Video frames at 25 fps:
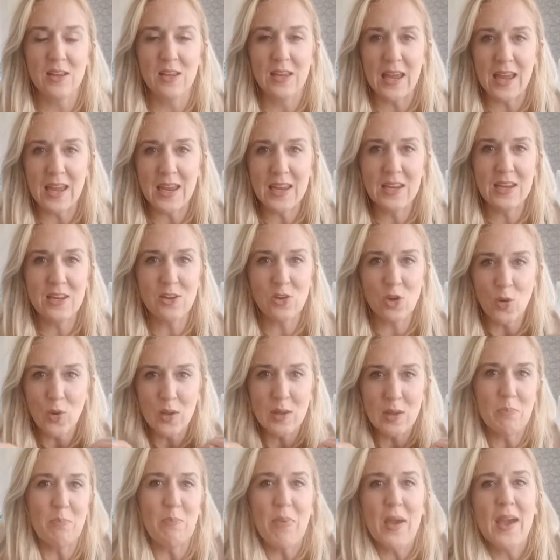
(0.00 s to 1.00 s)
gain,
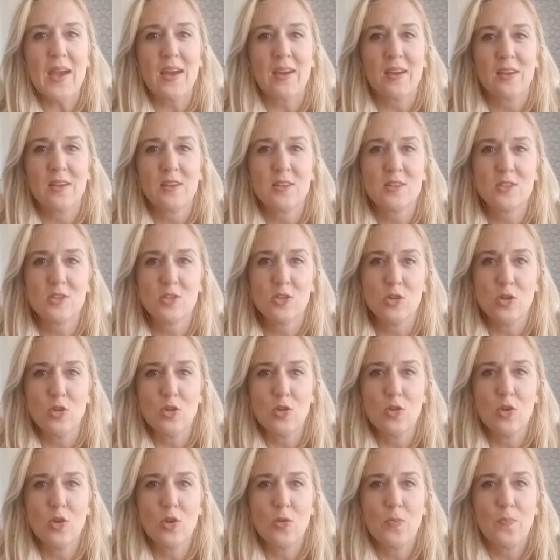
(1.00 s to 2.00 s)
going back
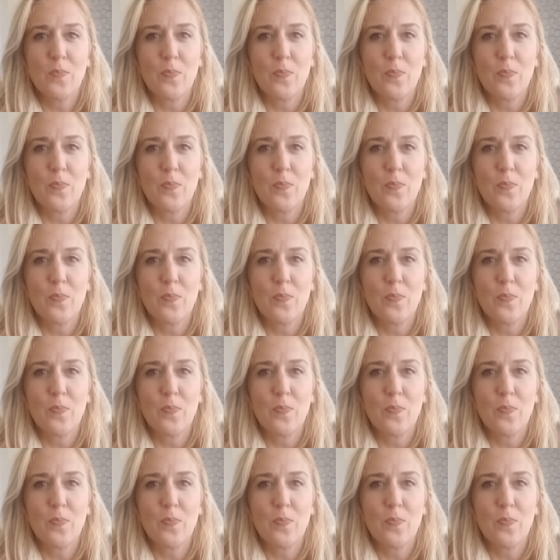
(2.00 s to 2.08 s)
to